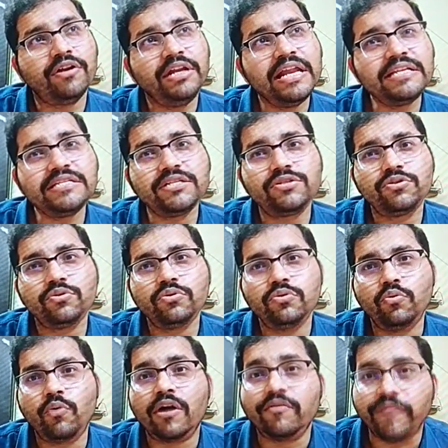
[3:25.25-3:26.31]
related
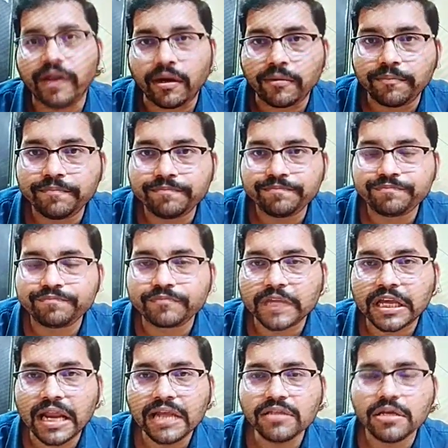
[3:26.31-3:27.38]
to warfare,
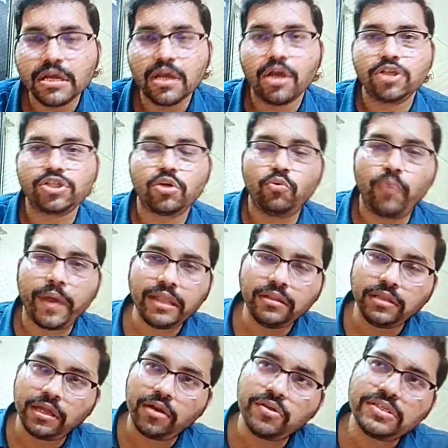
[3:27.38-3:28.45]
right? So
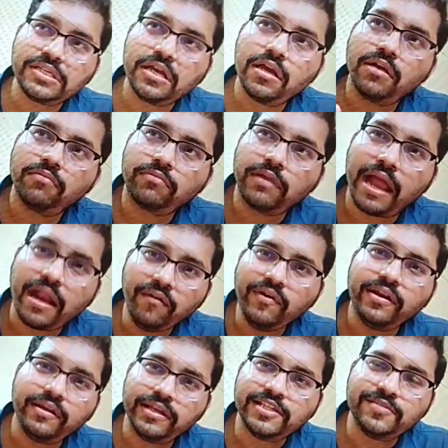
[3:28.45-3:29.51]
when there is a
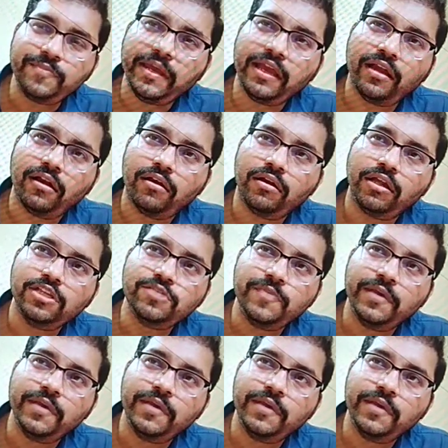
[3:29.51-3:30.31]
clarion is being